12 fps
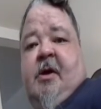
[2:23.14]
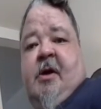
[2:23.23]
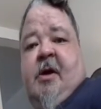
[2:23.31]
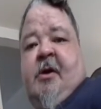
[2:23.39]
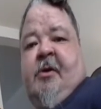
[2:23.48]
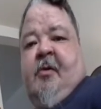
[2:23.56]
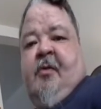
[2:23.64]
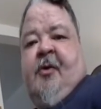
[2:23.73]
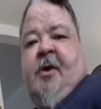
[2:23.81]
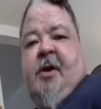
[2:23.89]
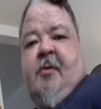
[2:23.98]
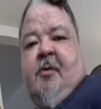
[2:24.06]
And I don't
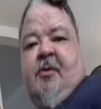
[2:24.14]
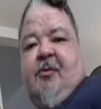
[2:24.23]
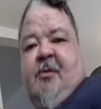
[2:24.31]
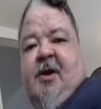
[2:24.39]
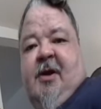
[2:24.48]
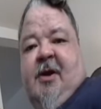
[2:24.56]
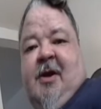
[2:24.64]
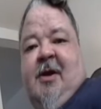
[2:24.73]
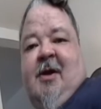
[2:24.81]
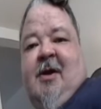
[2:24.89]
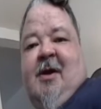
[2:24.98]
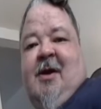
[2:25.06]
think it was me.
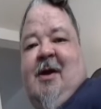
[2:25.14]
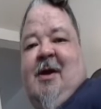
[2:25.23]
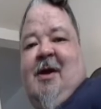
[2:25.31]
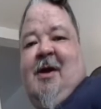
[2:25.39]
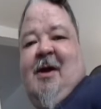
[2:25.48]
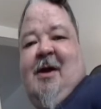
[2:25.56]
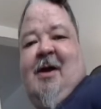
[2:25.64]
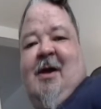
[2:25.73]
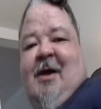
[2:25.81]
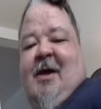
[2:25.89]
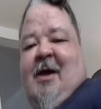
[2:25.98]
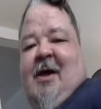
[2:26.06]

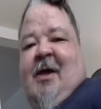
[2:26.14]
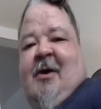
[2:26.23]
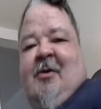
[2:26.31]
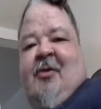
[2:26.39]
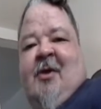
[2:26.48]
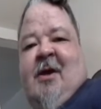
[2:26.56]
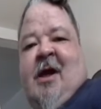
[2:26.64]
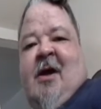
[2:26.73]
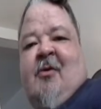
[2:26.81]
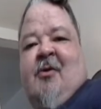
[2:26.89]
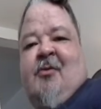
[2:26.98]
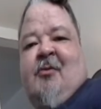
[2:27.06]
I don't think I
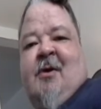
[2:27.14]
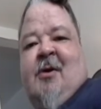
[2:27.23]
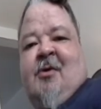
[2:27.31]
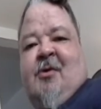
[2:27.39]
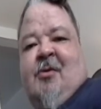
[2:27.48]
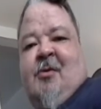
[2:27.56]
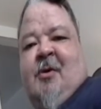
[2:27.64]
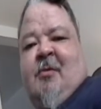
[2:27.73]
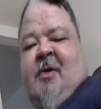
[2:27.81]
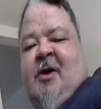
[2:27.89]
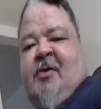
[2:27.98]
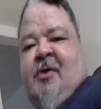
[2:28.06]
was reassuring
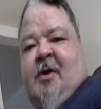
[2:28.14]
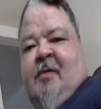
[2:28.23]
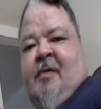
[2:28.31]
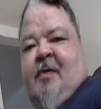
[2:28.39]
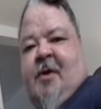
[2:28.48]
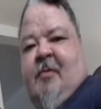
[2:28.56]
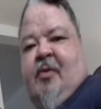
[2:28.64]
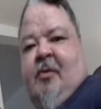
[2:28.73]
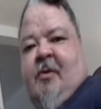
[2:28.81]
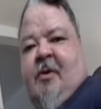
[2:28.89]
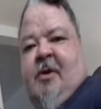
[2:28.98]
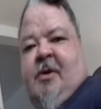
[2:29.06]
myself at that
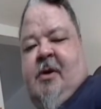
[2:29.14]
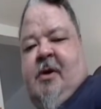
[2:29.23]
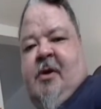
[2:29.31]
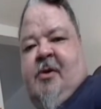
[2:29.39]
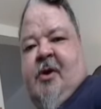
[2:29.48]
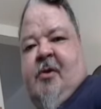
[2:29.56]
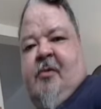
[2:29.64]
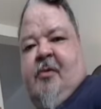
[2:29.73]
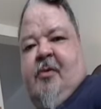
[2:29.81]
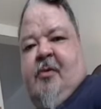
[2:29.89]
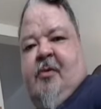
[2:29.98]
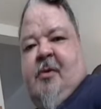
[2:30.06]
point, because
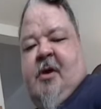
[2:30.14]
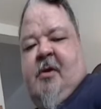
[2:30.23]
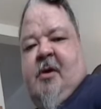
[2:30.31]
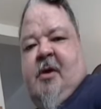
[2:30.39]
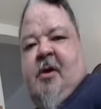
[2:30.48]
I